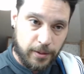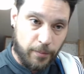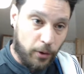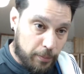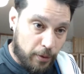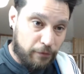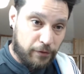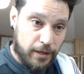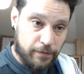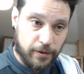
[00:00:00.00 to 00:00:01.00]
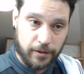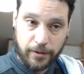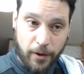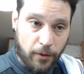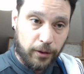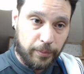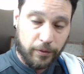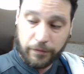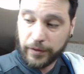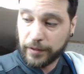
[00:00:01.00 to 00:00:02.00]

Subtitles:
All about flavor. All about flavor.